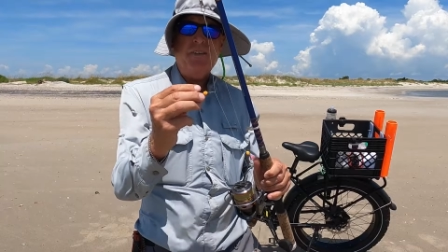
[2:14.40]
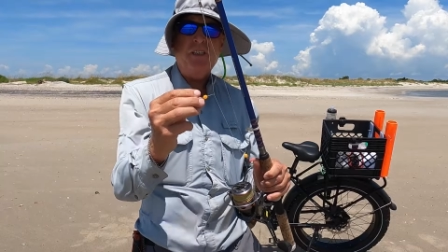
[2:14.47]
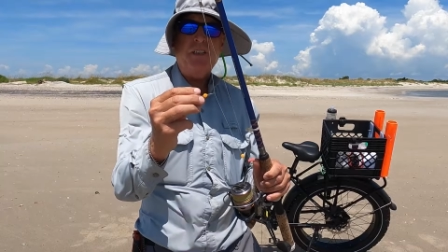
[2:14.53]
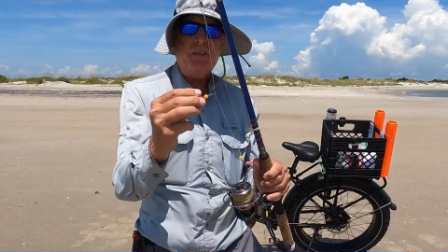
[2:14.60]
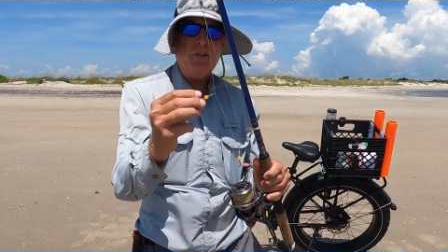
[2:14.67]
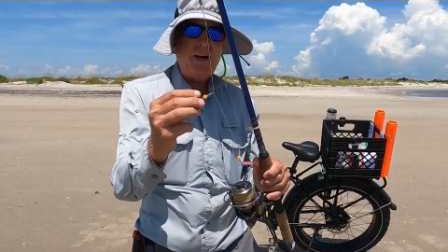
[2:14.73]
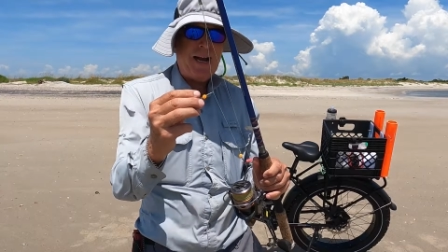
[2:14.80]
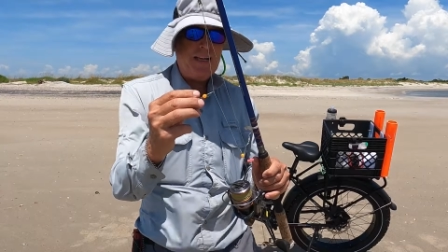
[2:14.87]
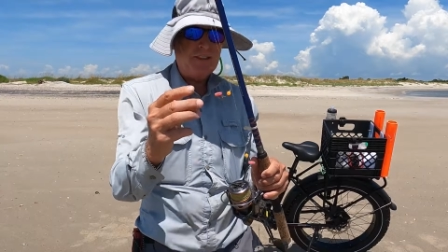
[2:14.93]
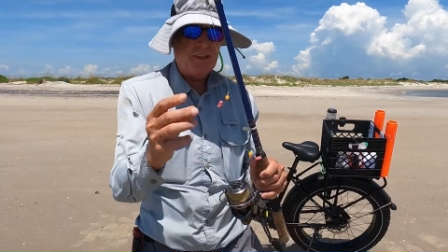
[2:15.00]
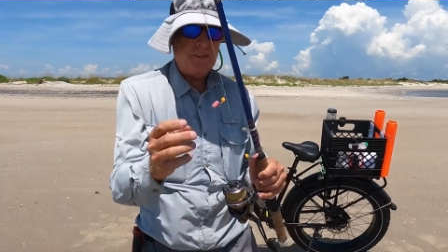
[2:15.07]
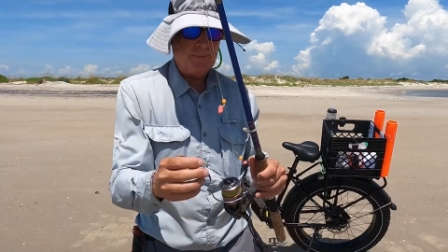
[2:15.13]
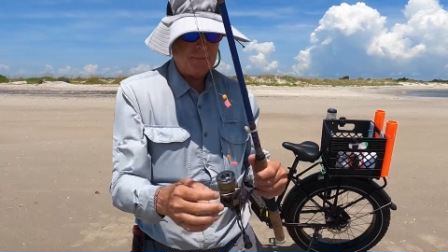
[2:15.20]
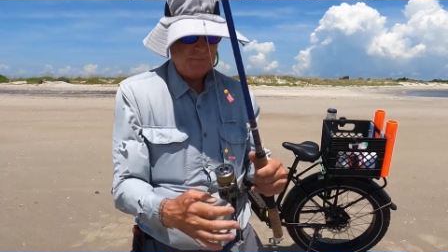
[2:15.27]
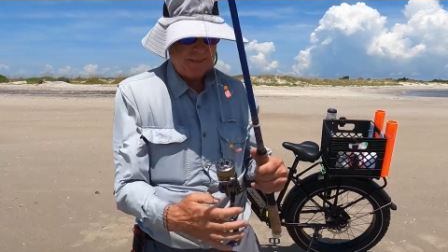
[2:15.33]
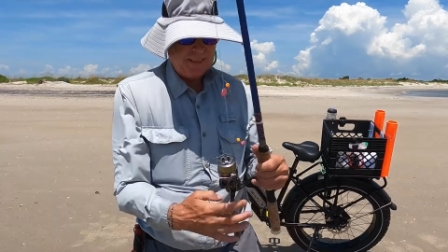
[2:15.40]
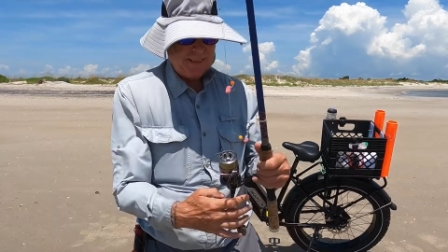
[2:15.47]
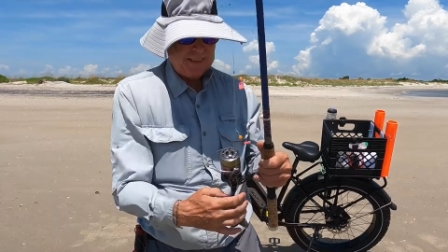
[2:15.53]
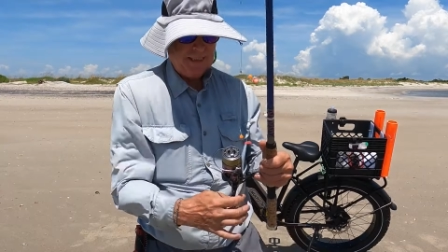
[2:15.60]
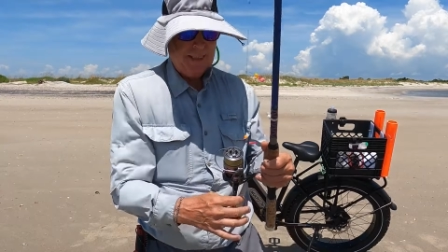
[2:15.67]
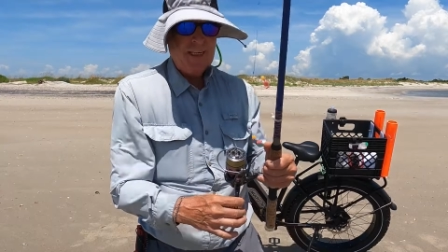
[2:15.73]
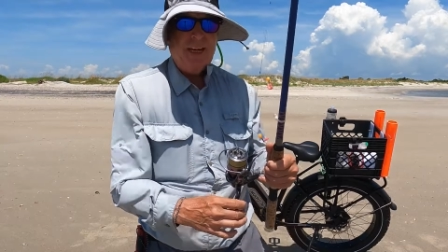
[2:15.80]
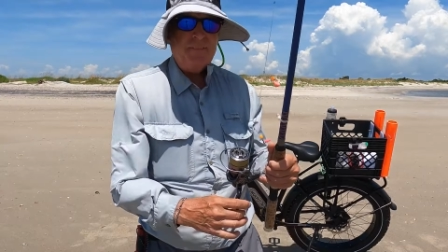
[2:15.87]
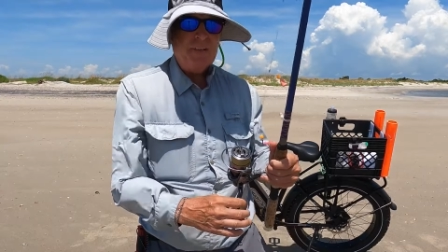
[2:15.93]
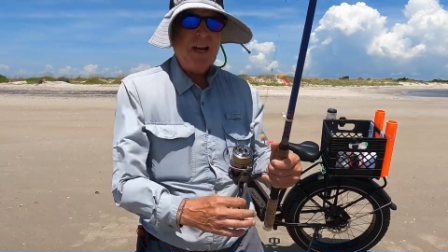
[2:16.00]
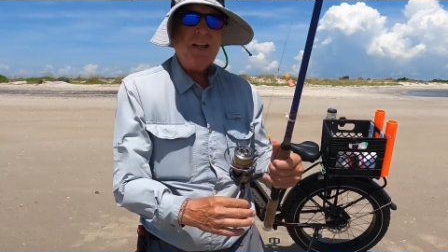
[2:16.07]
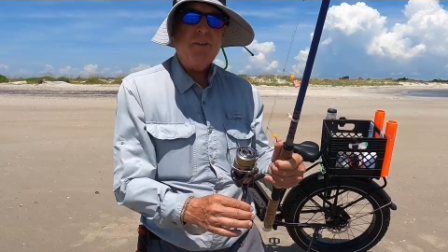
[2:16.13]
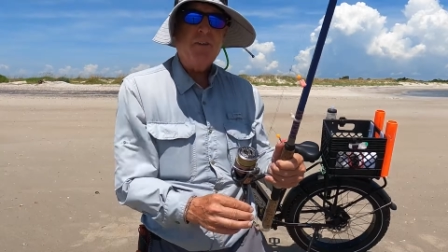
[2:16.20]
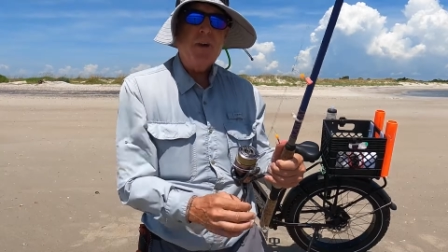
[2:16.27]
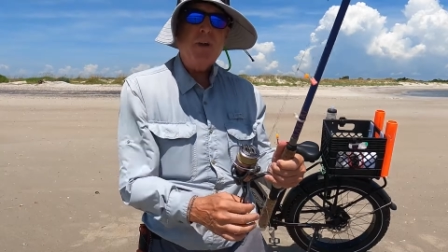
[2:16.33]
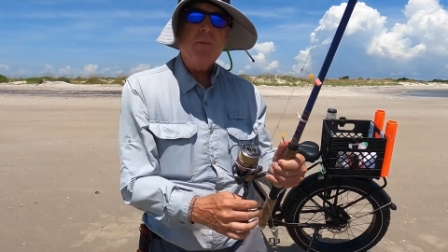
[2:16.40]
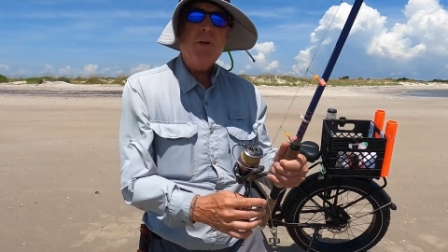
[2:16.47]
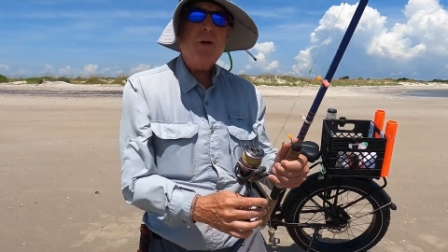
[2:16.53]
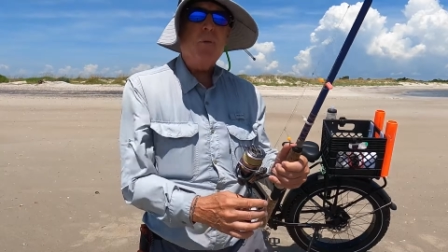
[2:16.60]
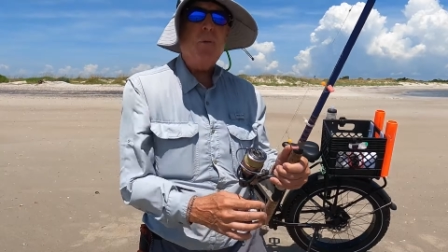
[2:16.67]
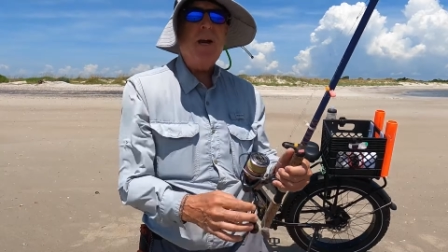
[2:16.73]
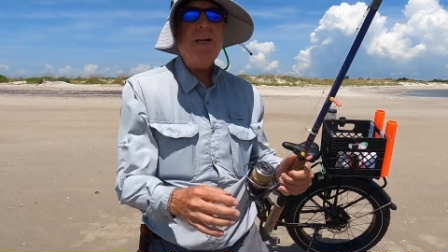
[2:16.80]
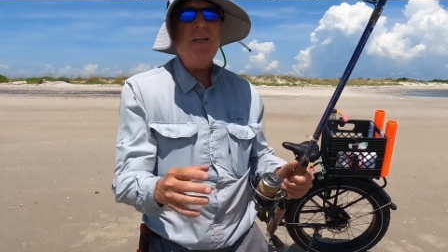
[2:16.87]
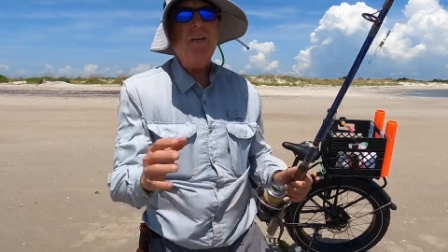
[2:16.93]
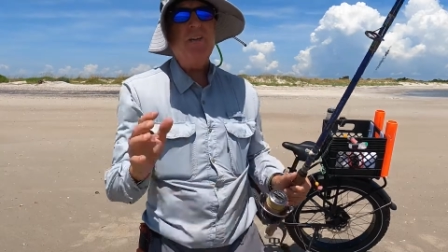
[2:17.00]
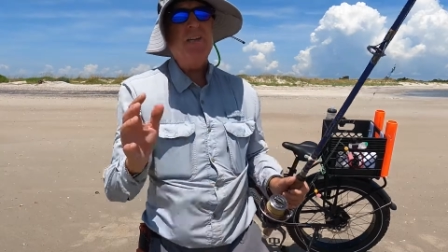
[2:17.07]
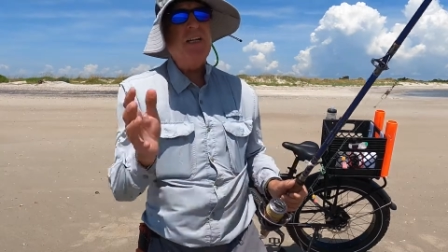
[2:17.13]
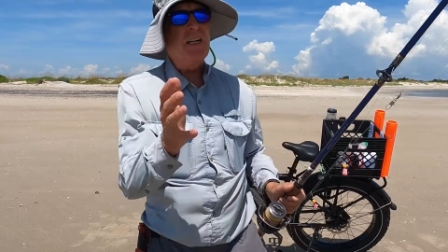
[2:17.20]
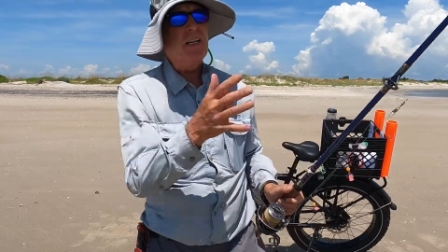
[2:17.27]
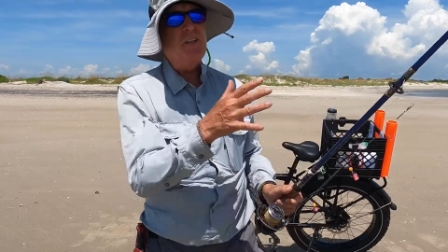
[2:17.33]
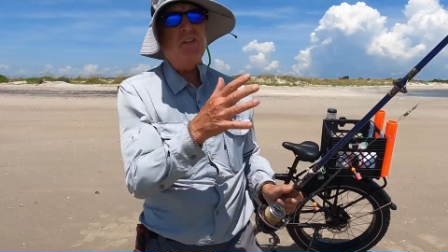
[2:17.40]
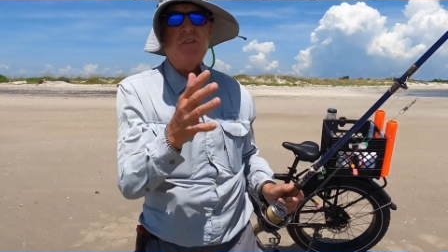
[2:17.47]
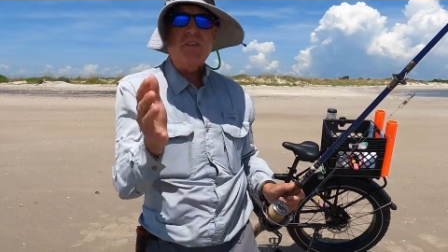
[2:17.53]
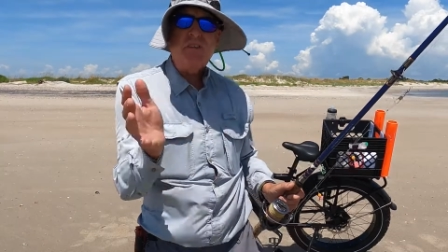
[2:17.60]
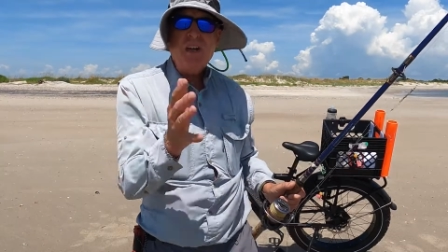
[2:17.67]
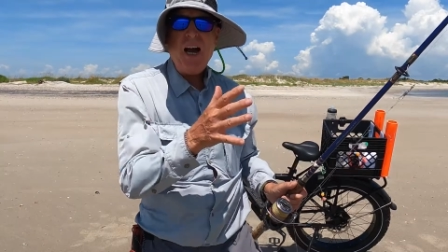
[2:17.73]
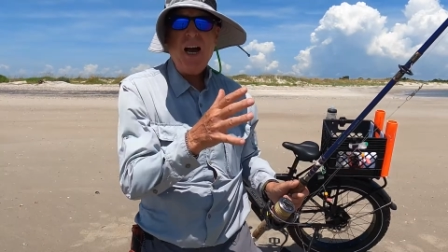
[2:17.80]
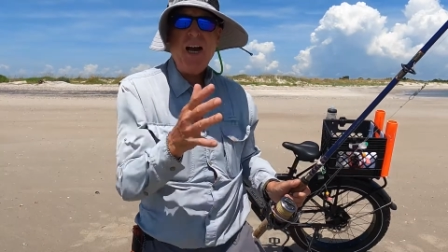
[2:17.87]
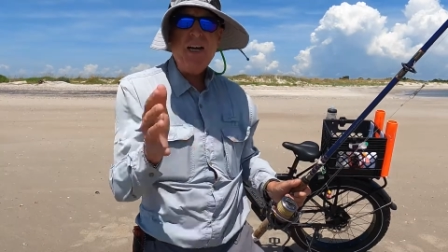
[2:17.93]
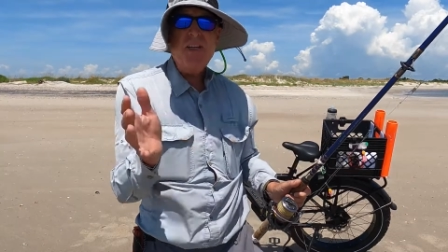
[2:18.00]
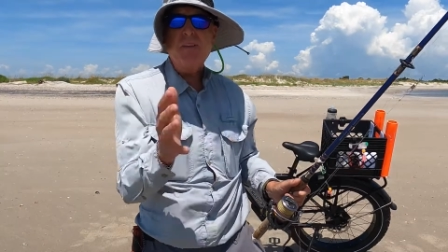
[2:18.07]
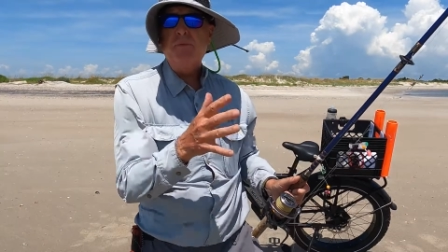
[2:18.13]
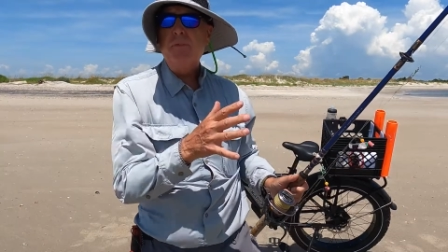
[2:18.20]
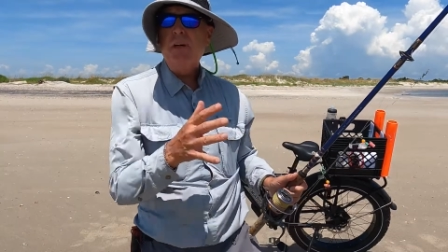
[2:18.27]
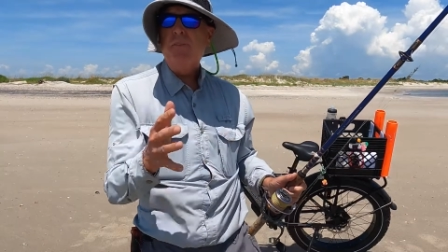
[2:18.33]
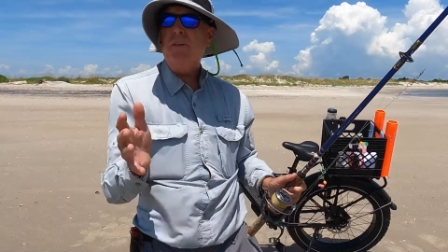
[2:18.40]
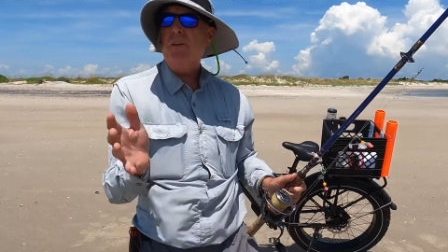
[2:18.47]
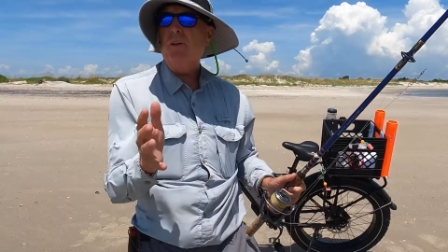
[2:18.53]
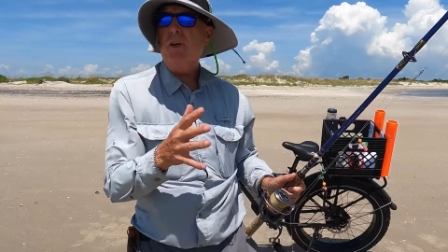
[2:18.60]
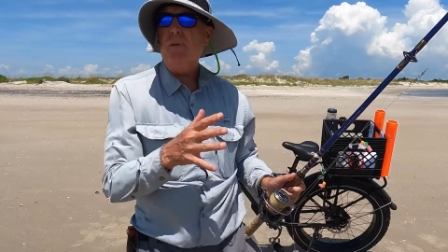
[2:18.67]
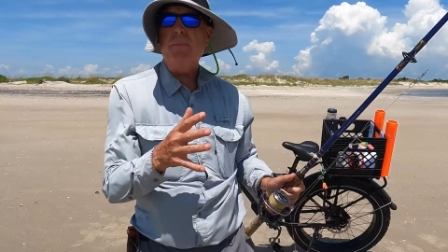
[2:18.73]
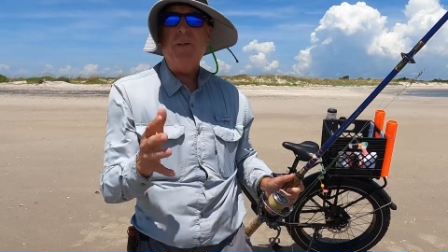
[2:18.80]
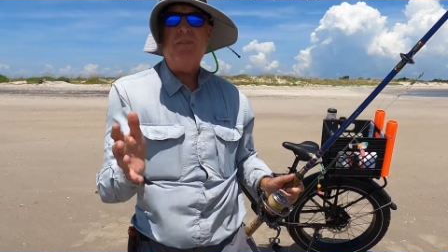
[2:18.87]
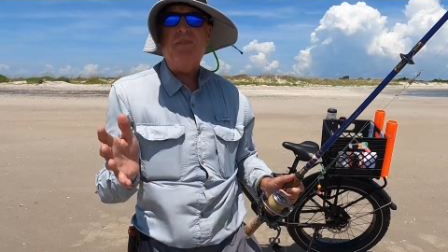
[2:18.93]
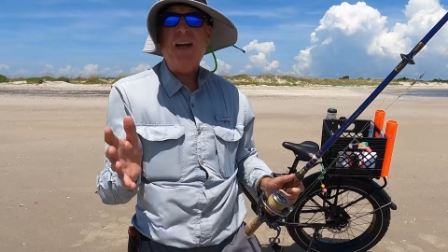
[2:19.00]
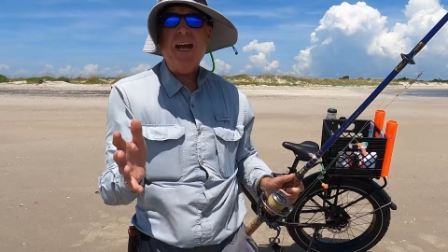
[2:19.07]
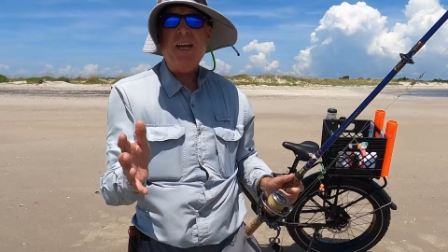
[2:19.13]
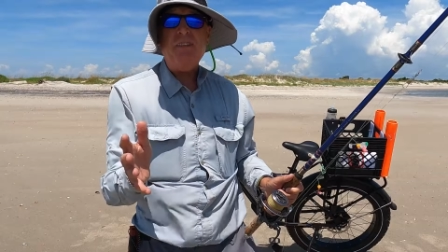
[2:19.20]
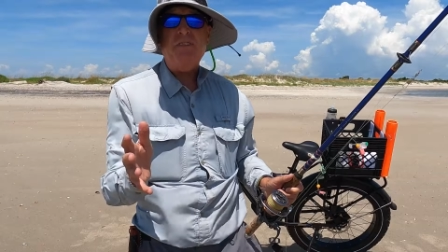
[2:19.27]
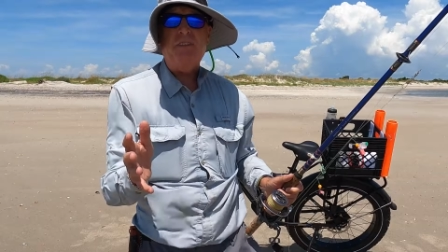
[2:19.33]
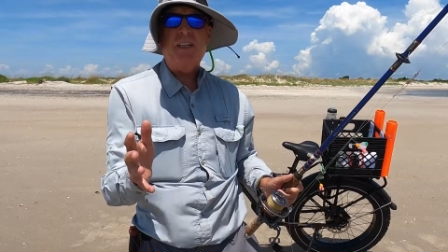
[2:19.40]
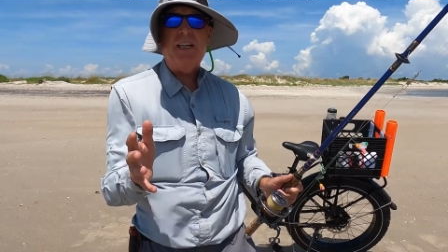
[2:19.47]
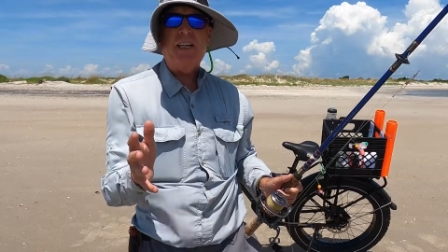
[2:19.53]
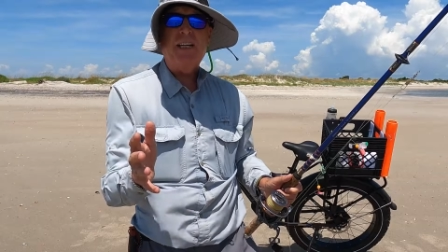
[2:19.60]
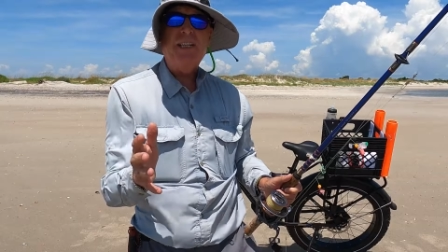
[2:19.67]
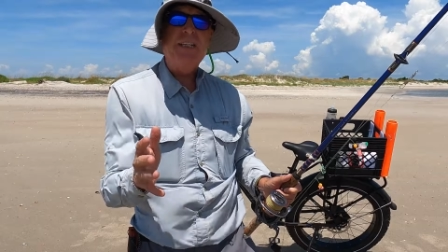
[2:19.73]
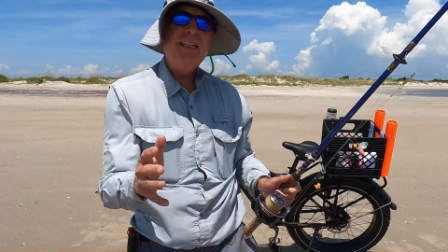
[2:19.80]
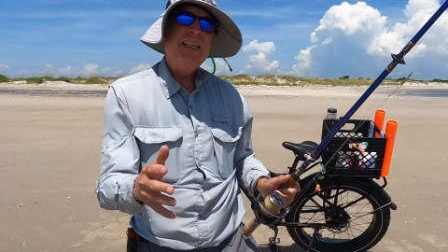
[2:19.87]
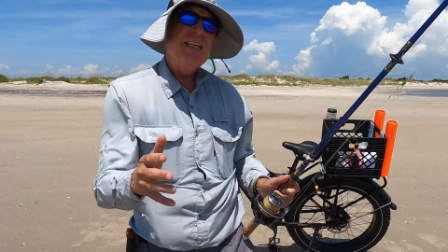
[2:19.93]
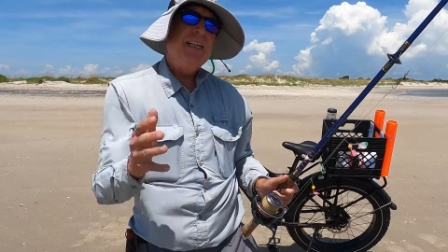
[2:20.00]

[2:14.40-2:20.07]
as an attractor. I've got a little bit of weight on there because the tide is moving a little bit fast today,